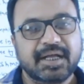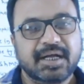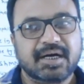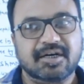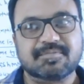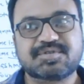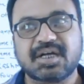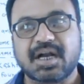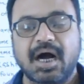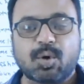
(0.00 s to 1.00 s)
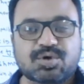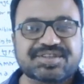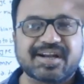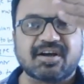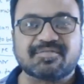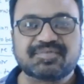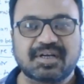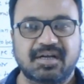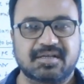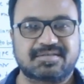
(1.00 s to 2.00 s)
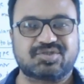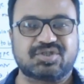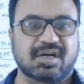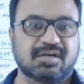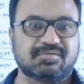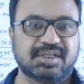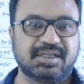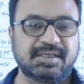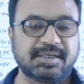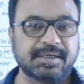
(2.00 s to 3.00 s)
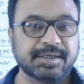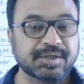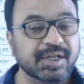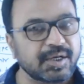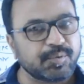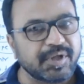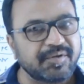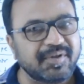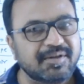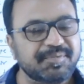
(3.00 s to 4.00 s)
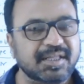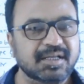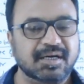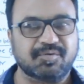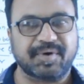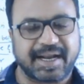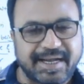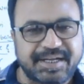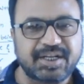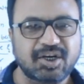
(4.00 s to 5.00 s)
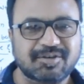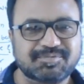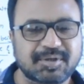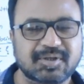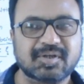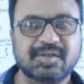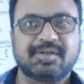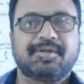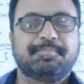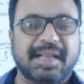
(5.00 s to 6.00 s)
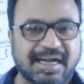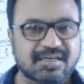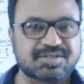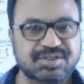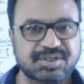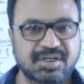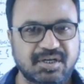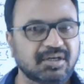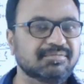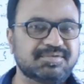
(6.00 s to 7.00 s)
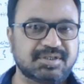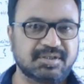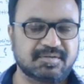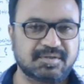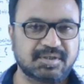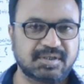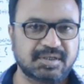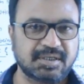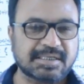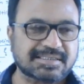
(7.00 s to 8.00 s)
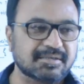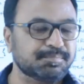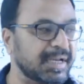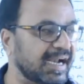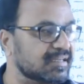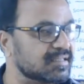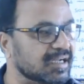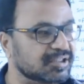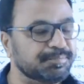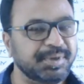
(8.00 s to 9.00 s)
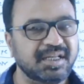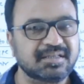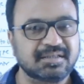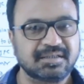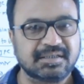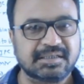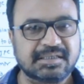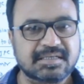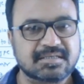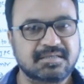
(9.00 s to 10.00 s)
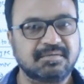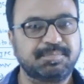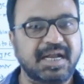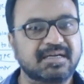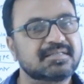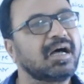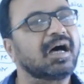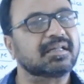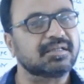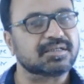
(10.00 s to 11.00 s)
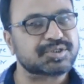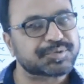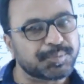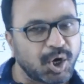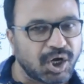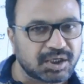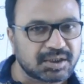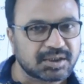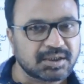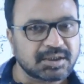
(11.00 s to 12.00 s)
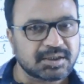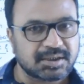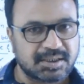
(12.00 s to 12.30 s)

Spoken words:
observe outside of the earth's surrounding, then we will be the variety of the plants observed. Some plants are the big, some plants are the small,